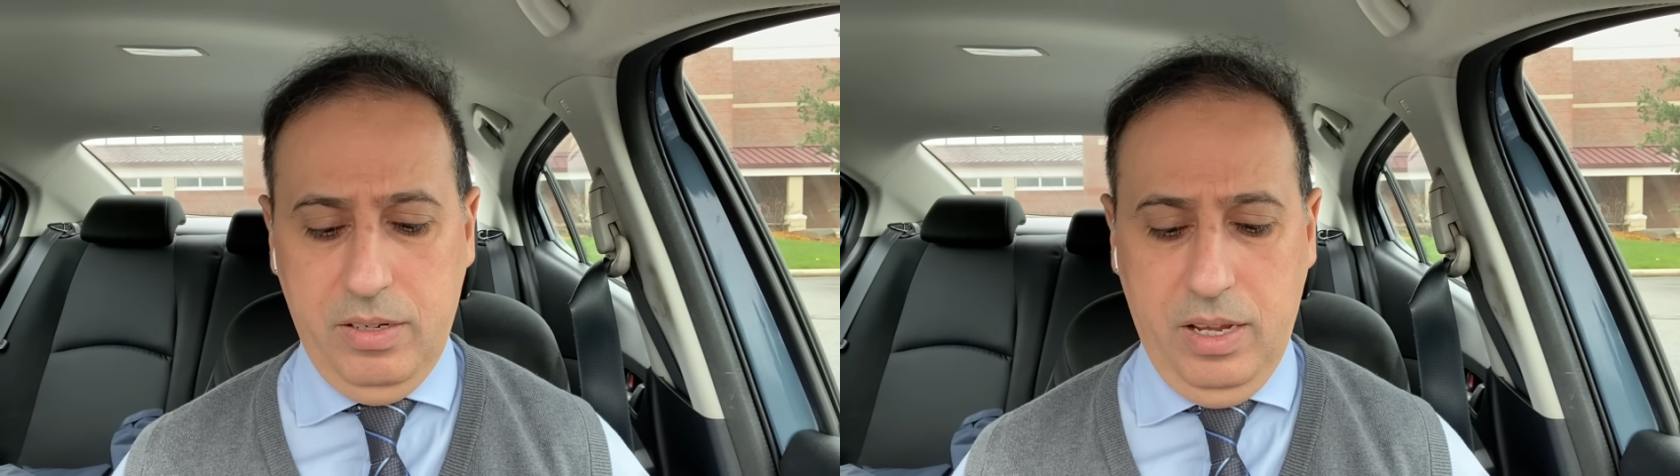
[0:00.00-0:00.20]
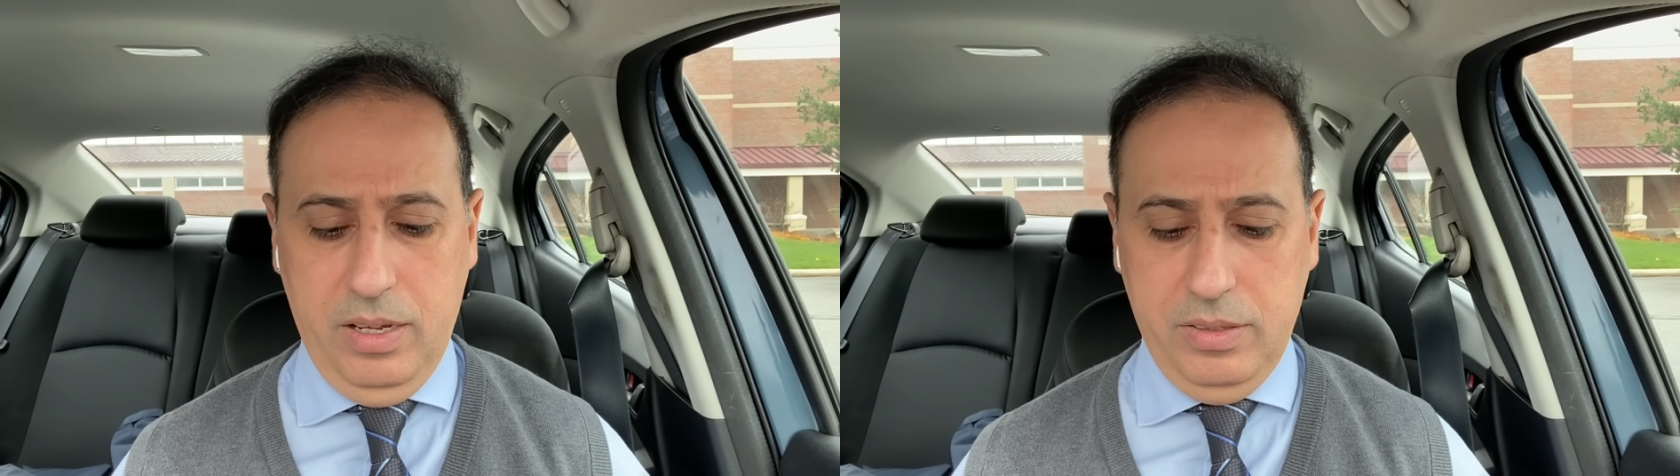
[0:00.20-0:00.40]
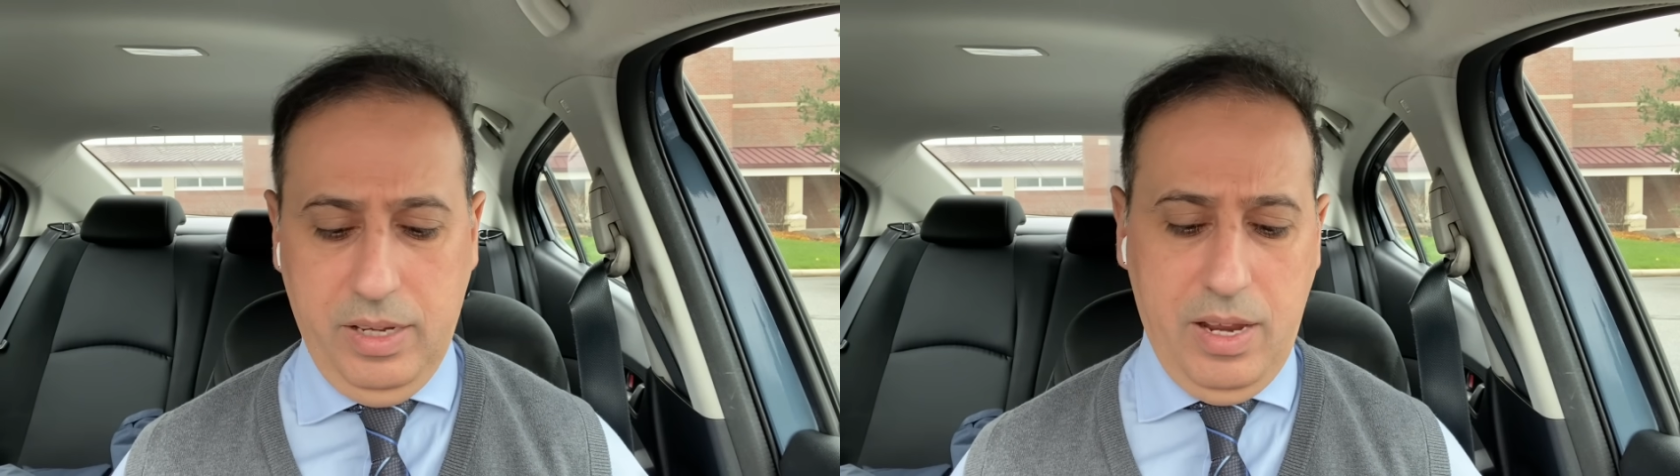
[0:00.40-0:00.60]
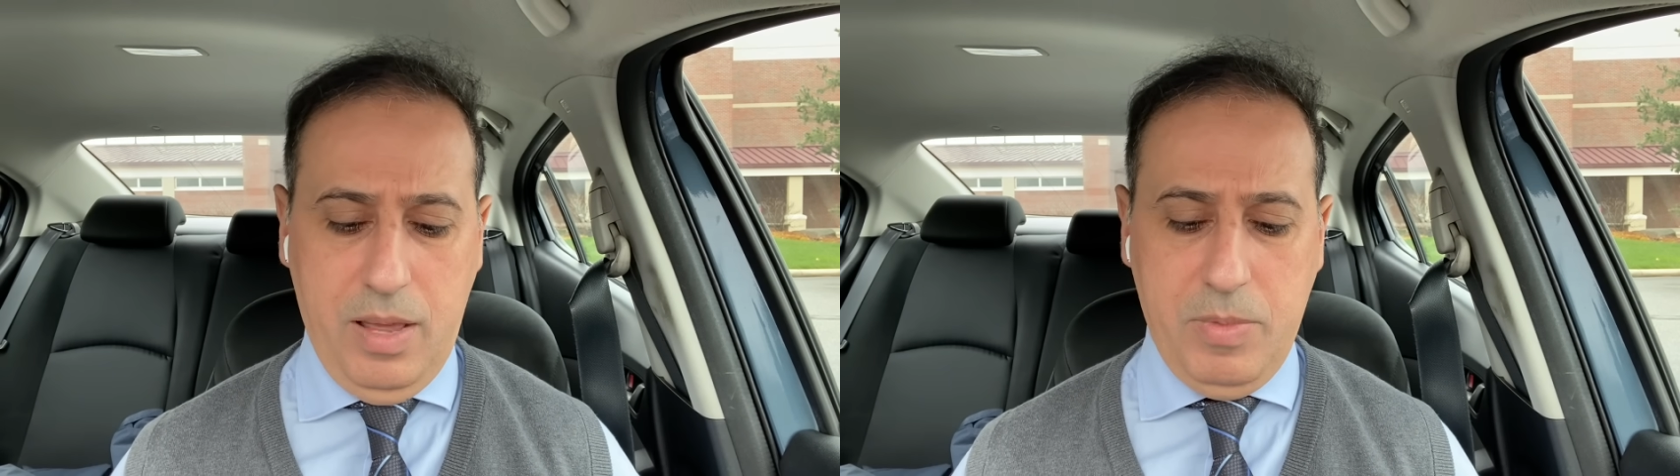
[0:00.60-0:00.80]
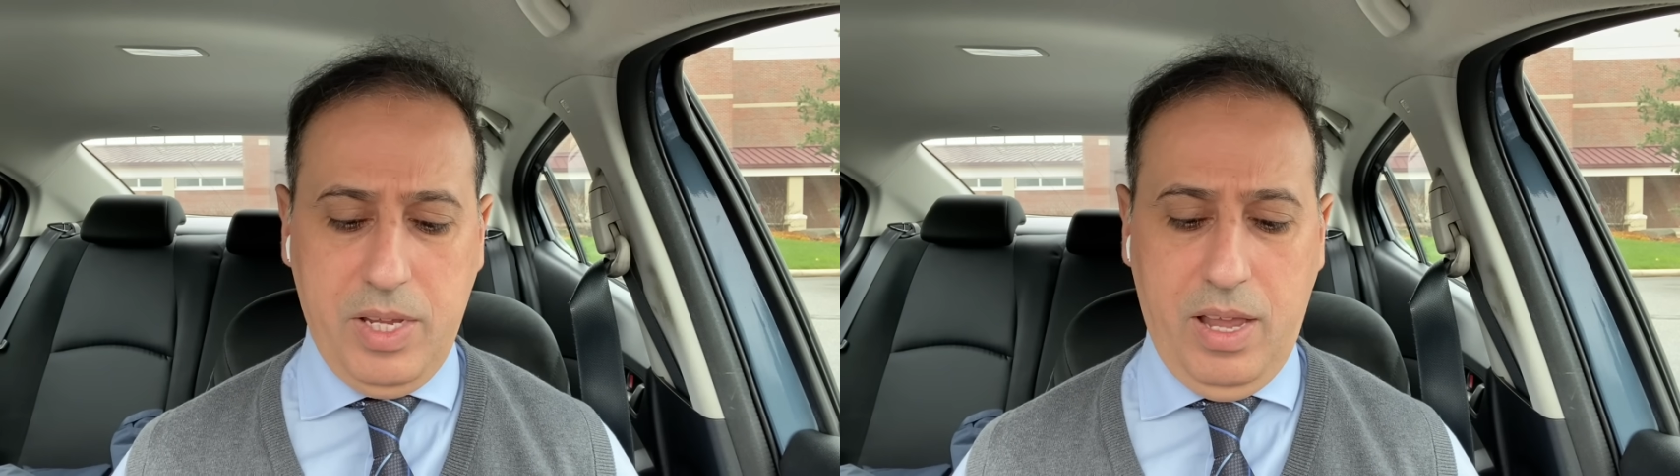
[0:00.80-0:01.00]
uh,
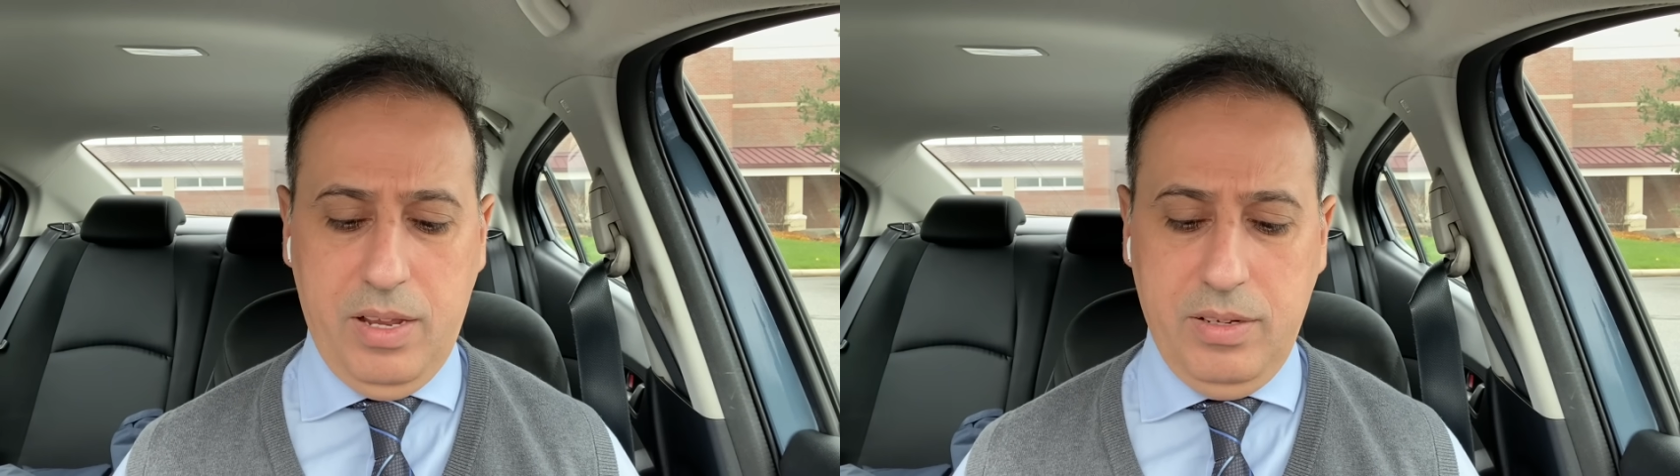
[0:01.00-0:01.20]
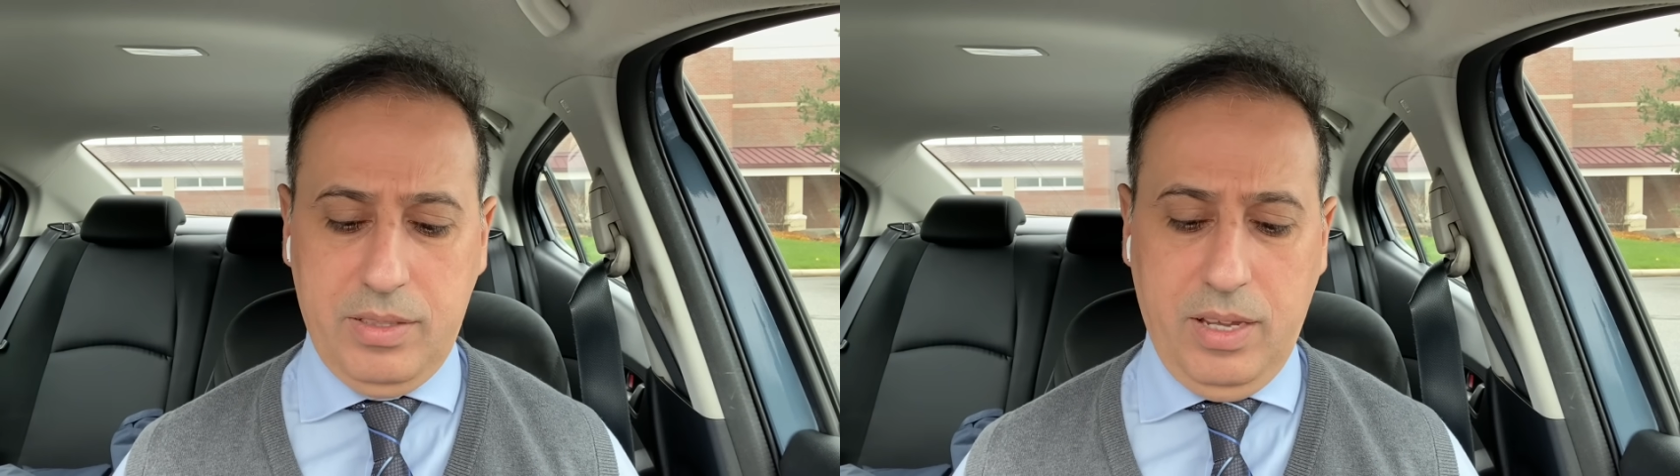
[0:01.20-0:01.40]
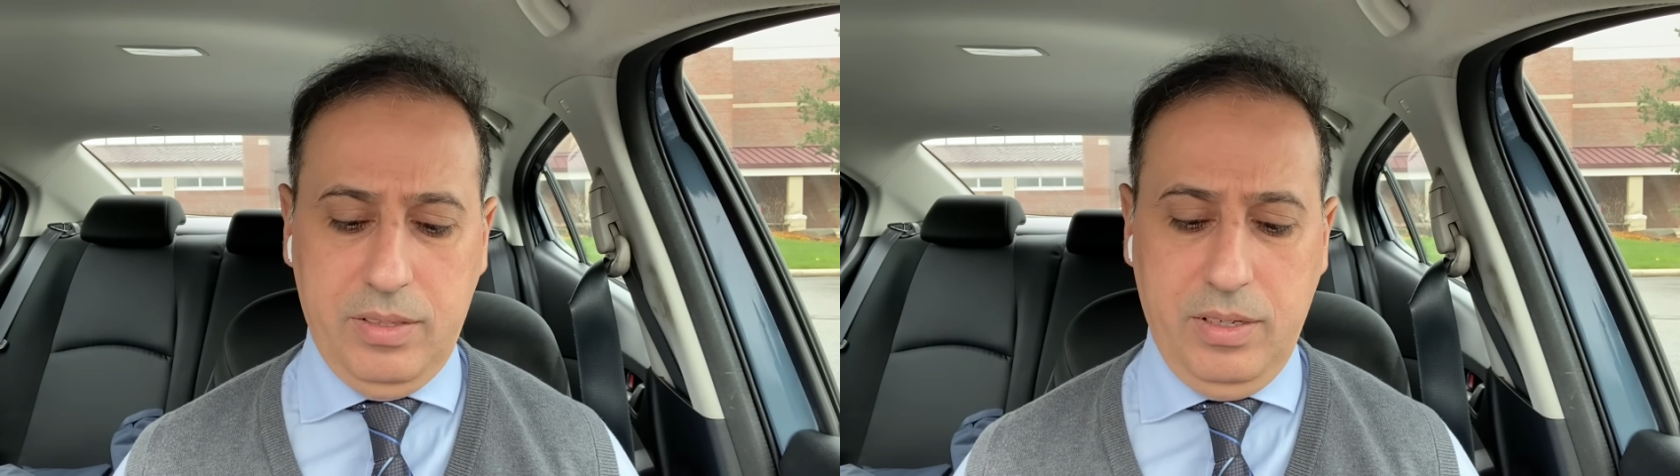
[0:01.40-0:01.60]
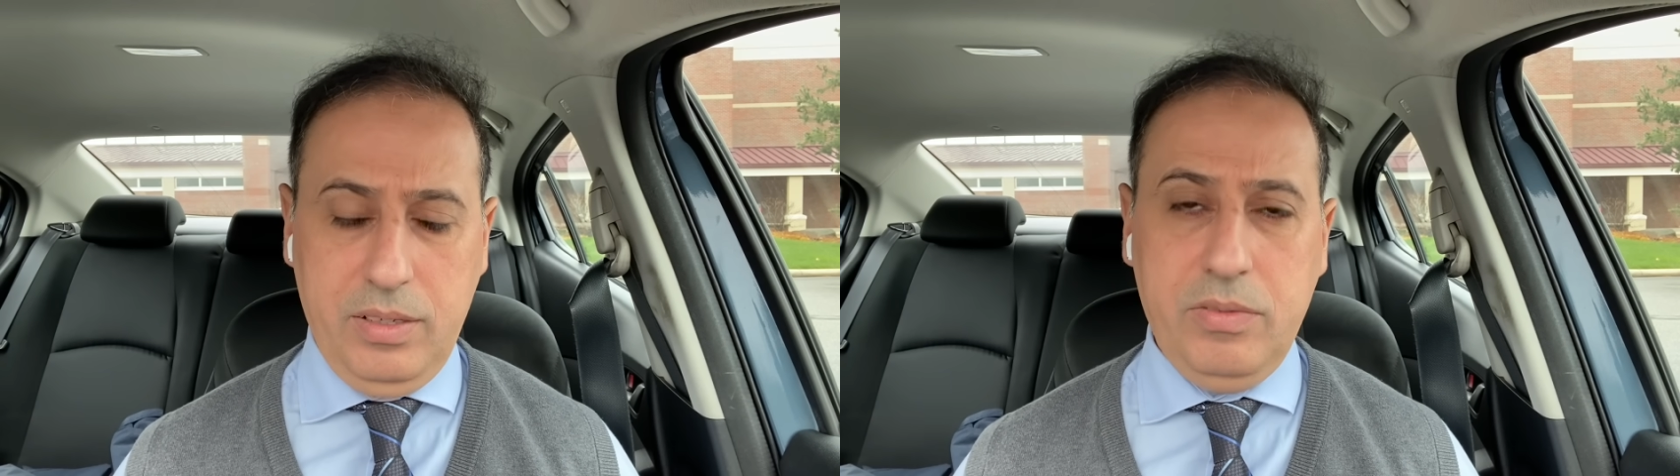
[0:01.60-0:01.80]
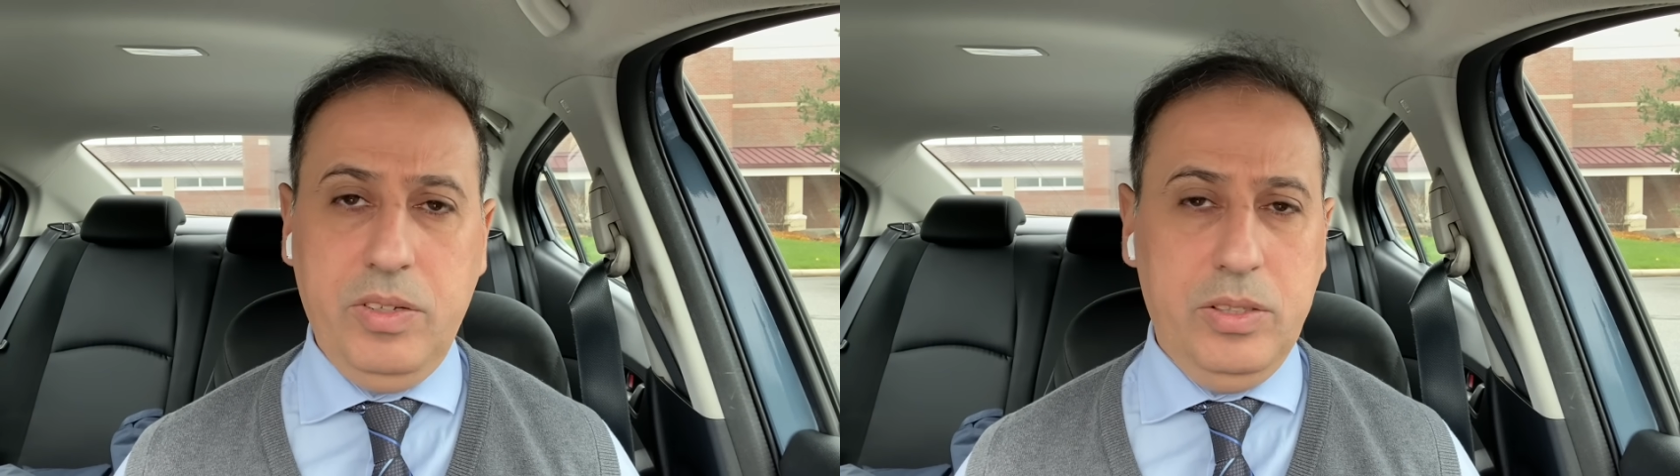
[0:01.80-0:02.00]
dynamic and exciting
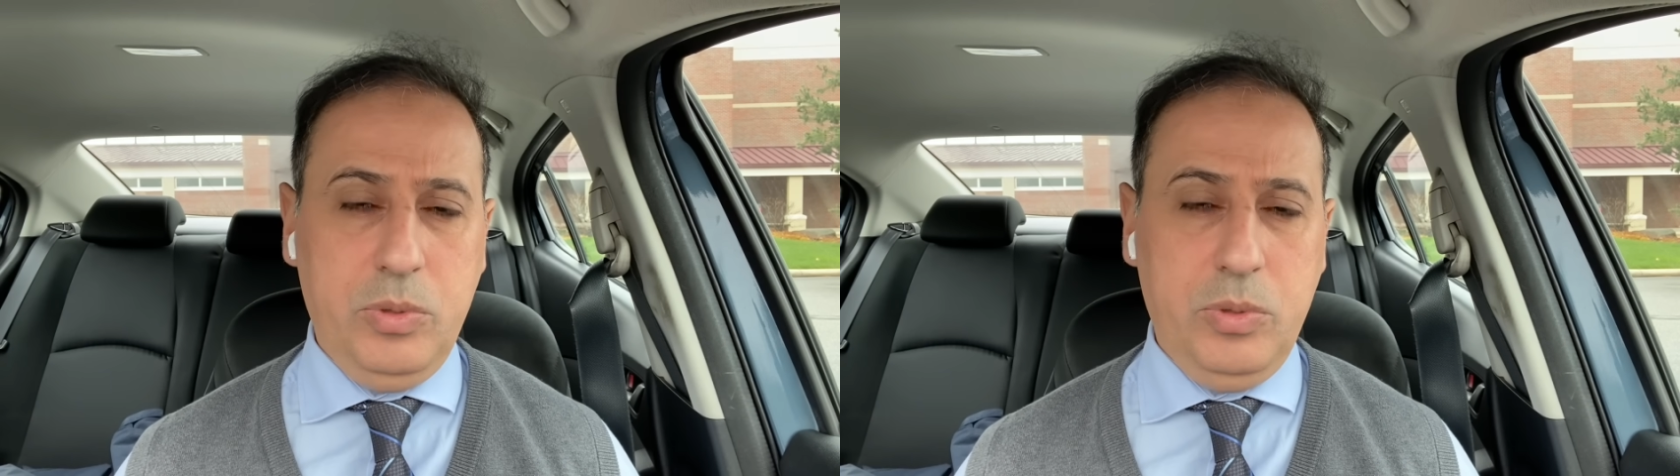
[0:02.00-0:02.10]
field,